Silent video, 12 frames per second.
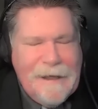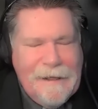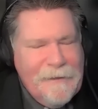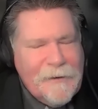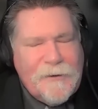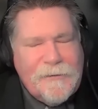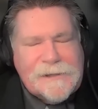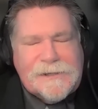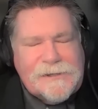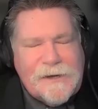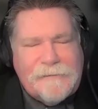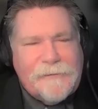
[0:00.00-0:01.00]
they're going to
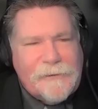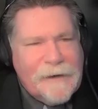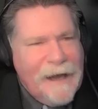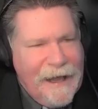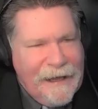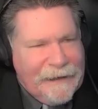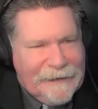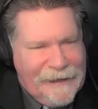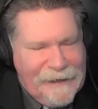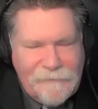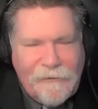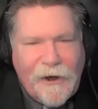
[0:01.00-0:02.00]
suffer
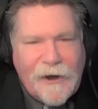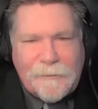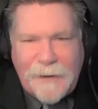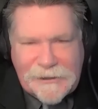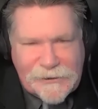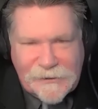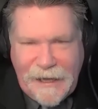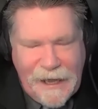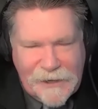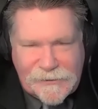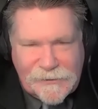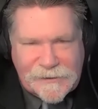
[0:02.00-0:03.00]
environmental
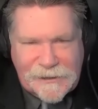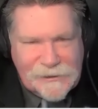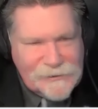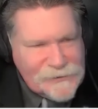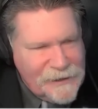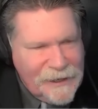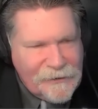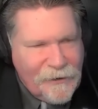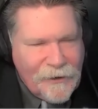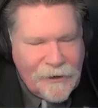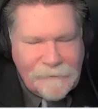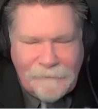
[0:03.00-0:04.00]
casualties that
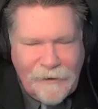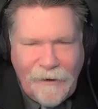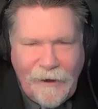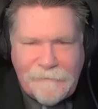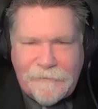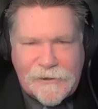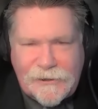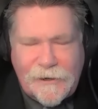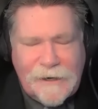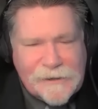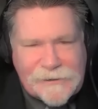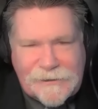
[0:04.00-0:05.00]
are off the
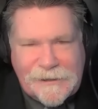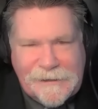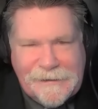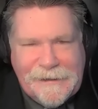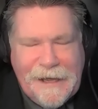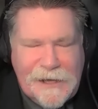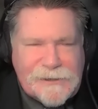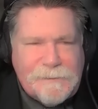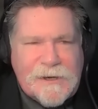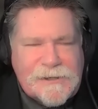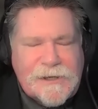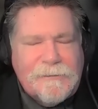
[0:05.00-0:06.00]
charts,
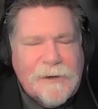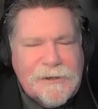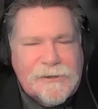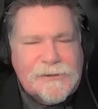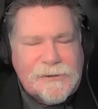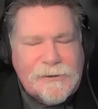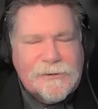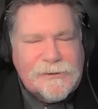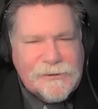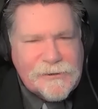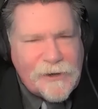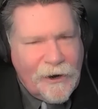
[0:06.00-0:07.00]
especially when your
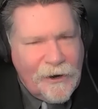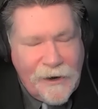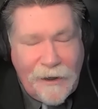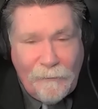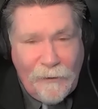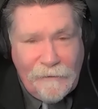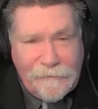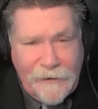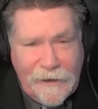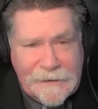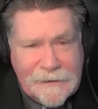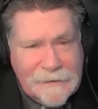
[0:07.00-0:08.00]
soldiers are not well
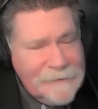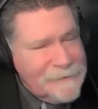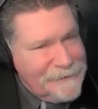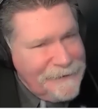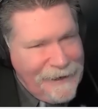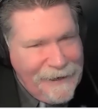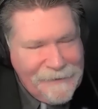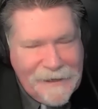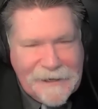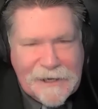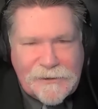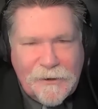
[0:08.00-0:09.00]
fed and they
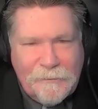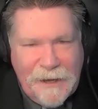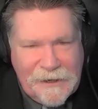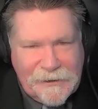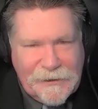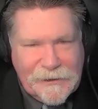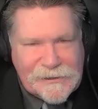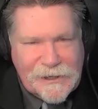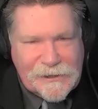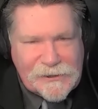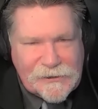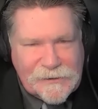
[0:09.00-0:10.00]
get no medical
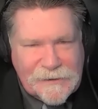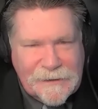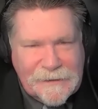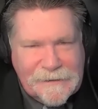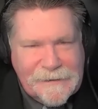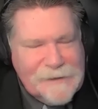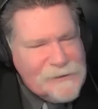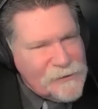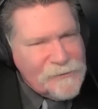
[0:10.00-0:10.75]
attention. So